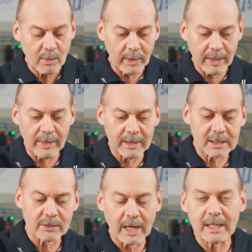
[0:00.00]
whether the
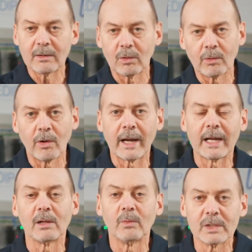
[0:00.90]
straight or right
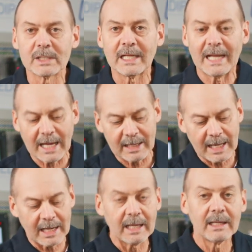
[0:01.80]
angle will sit out
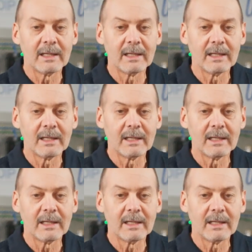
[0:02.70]
at